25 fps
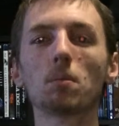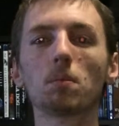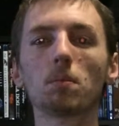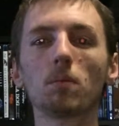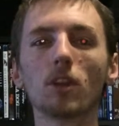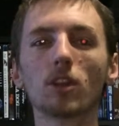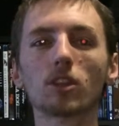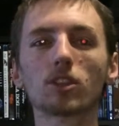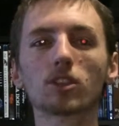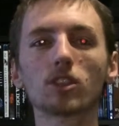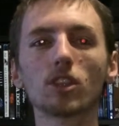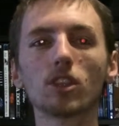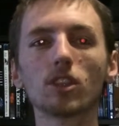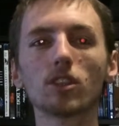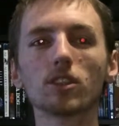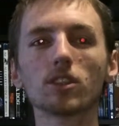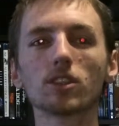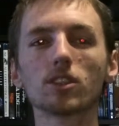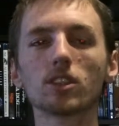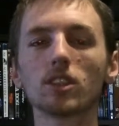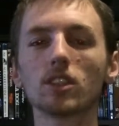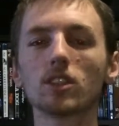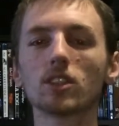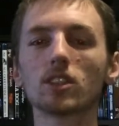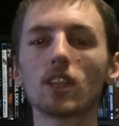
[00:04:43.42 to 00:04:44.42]
There's certain
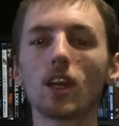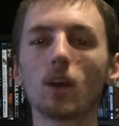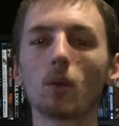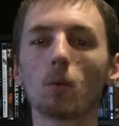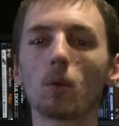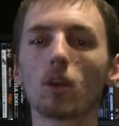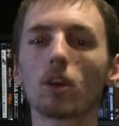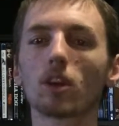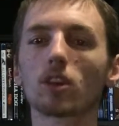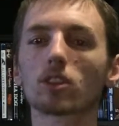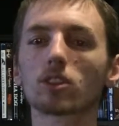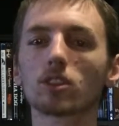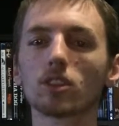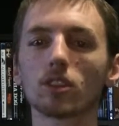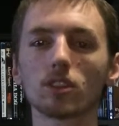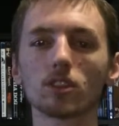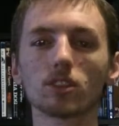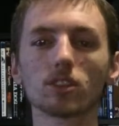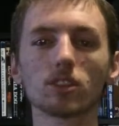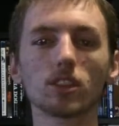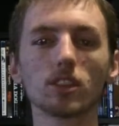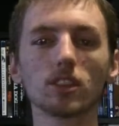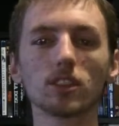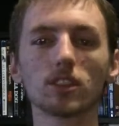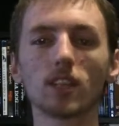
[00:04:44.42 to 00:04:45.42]
scenes that work, certain
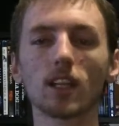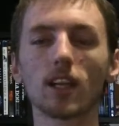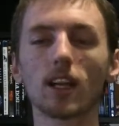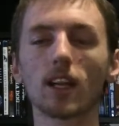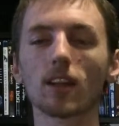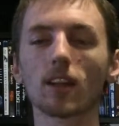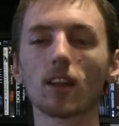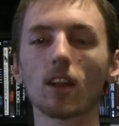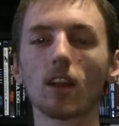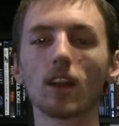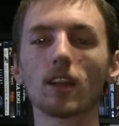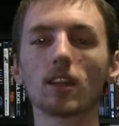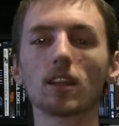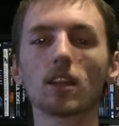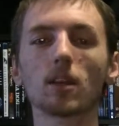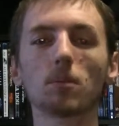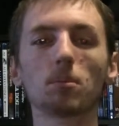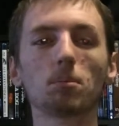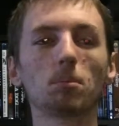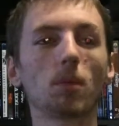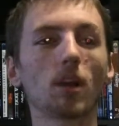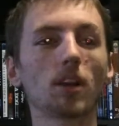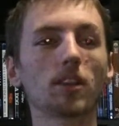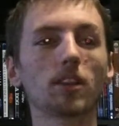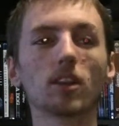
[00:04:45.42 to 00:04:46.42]
scenes that I like,
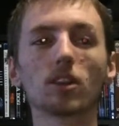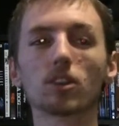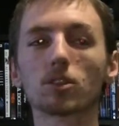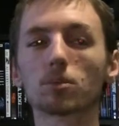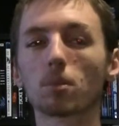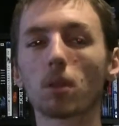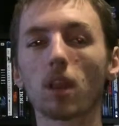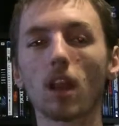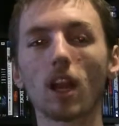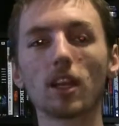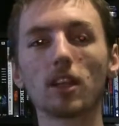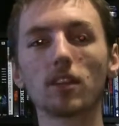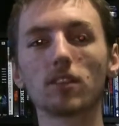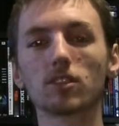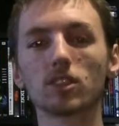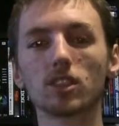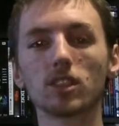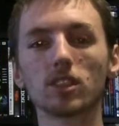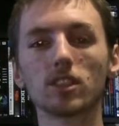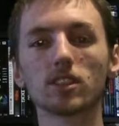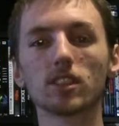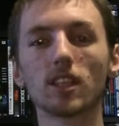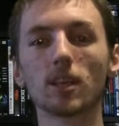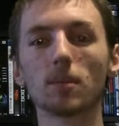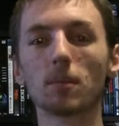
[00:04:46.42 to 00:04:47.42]
but there's plenty of
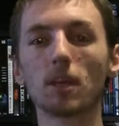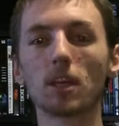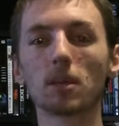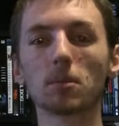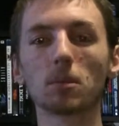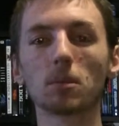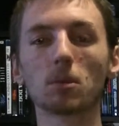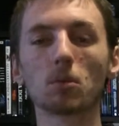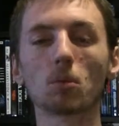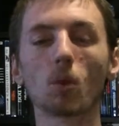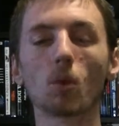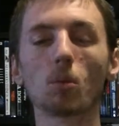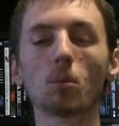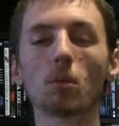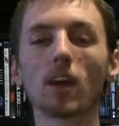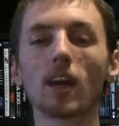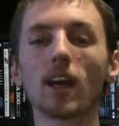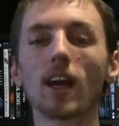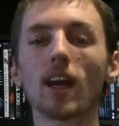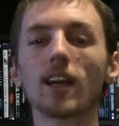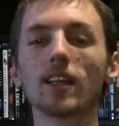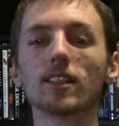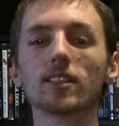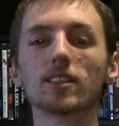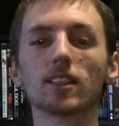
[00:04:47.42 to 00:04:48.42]
scenes that make me roll my
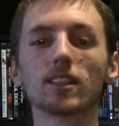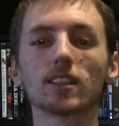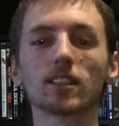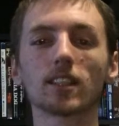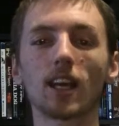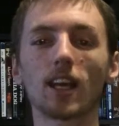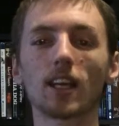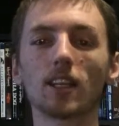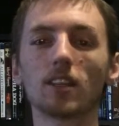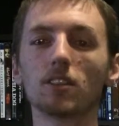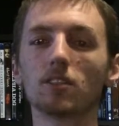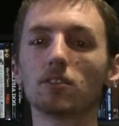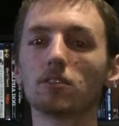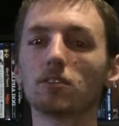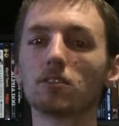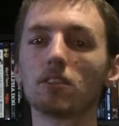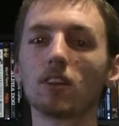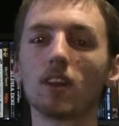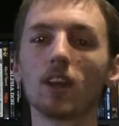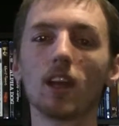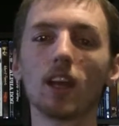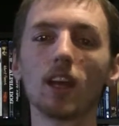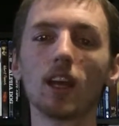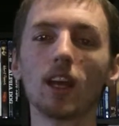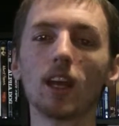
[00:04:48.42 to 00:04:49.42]
eyes and kind of
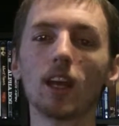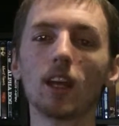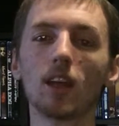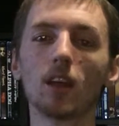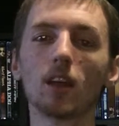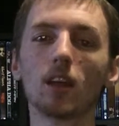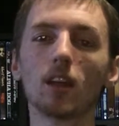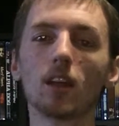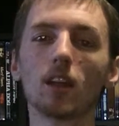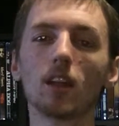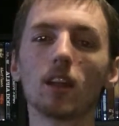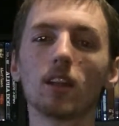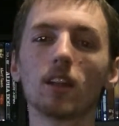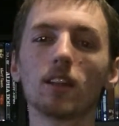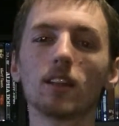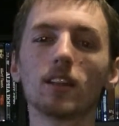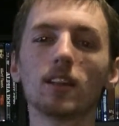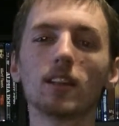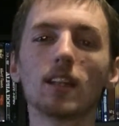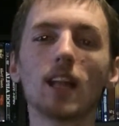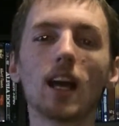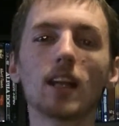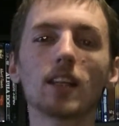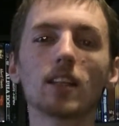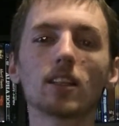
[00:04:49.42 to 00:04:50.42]

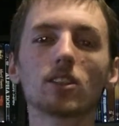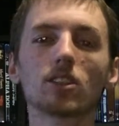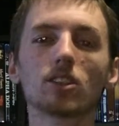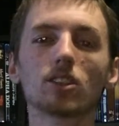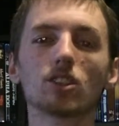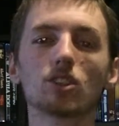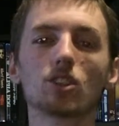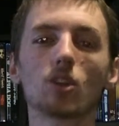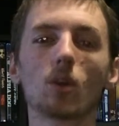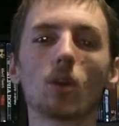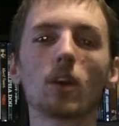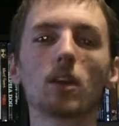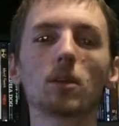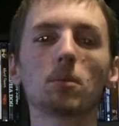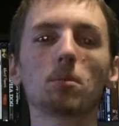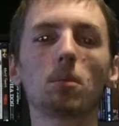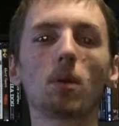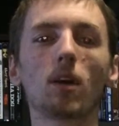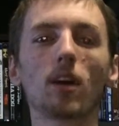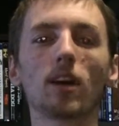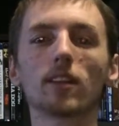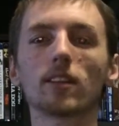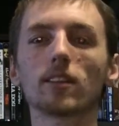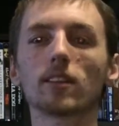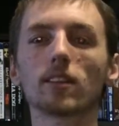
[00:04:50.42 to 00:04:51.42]
not just enjoy it,
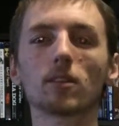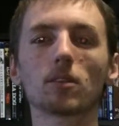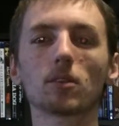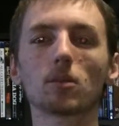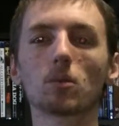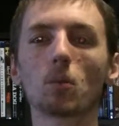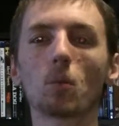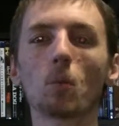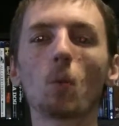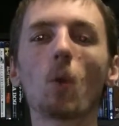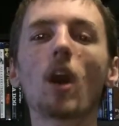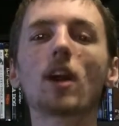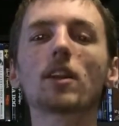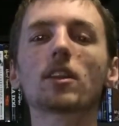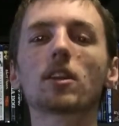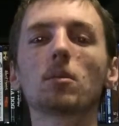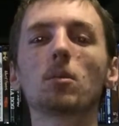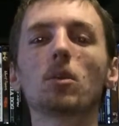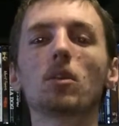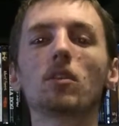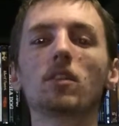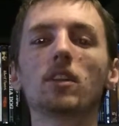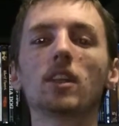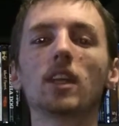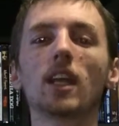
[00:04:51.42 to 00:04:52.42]
but want the
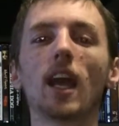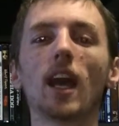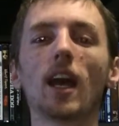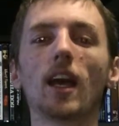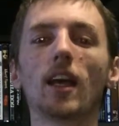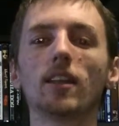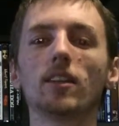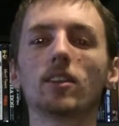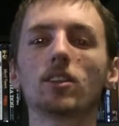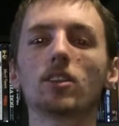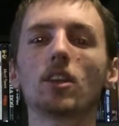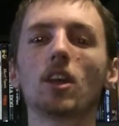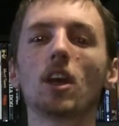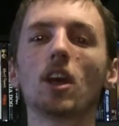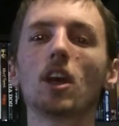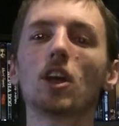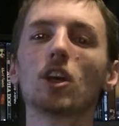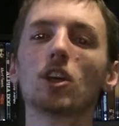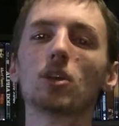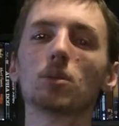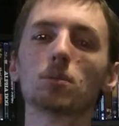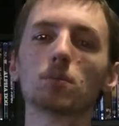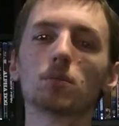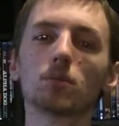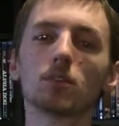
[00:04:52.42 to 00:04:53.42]
movie to end.
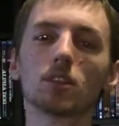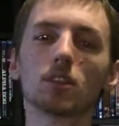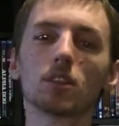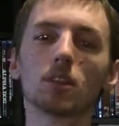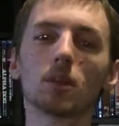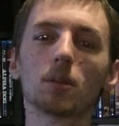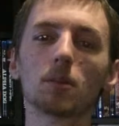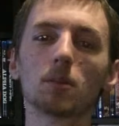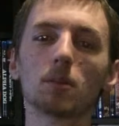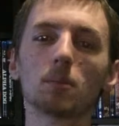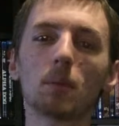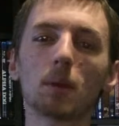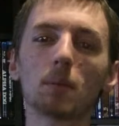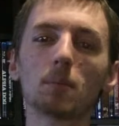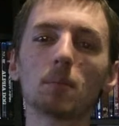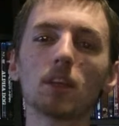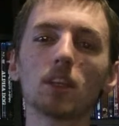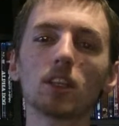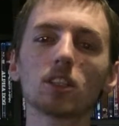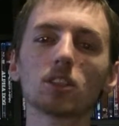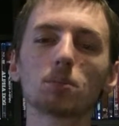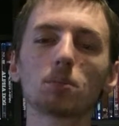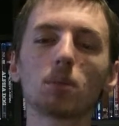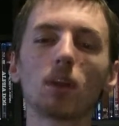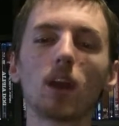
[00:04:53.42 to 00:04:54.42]
My
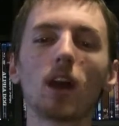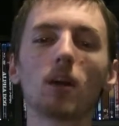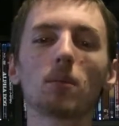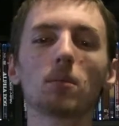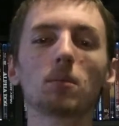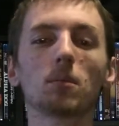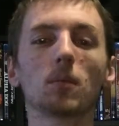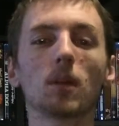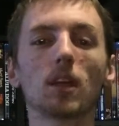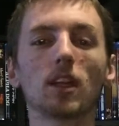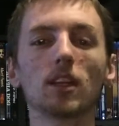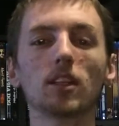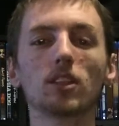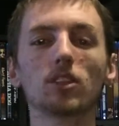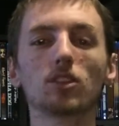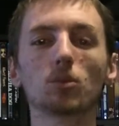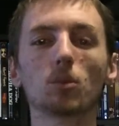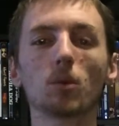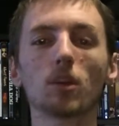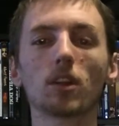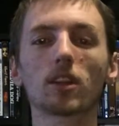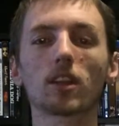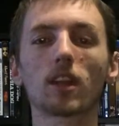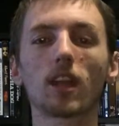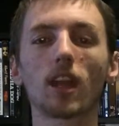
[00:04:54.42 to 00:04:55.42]
biggest problem is
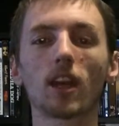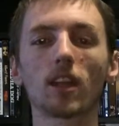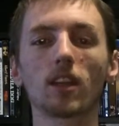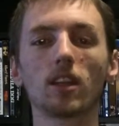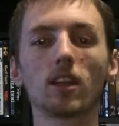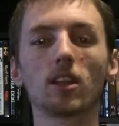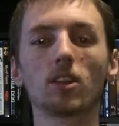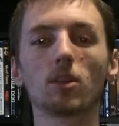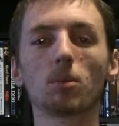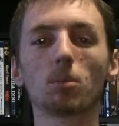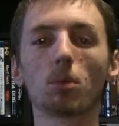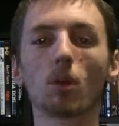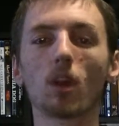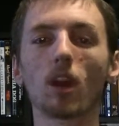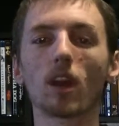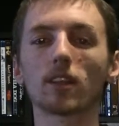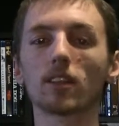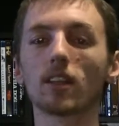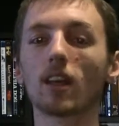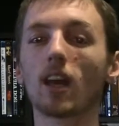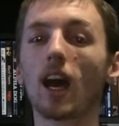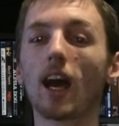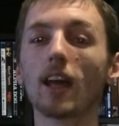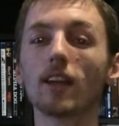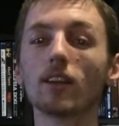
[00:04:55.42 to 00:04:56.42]
with Kenneth
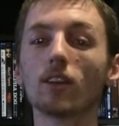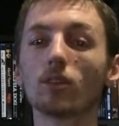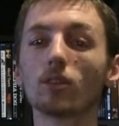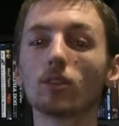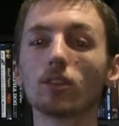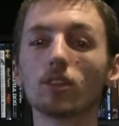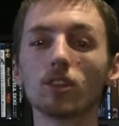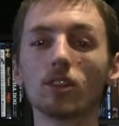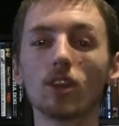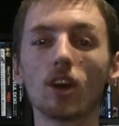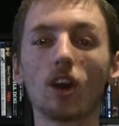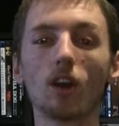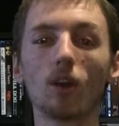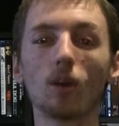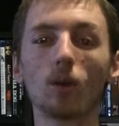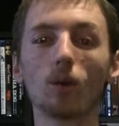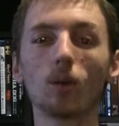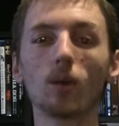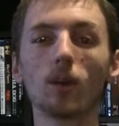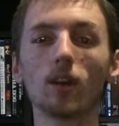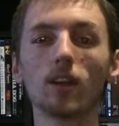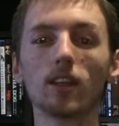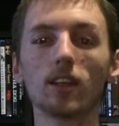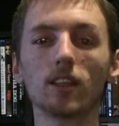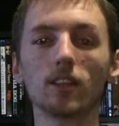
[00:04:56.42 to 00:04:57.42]
Branagh. I don't
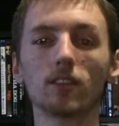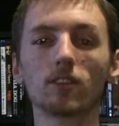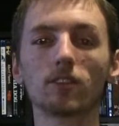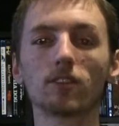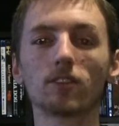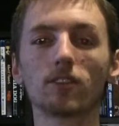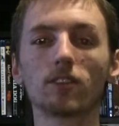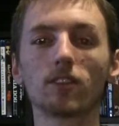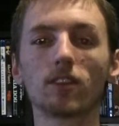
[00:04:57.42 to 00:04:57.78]
know if,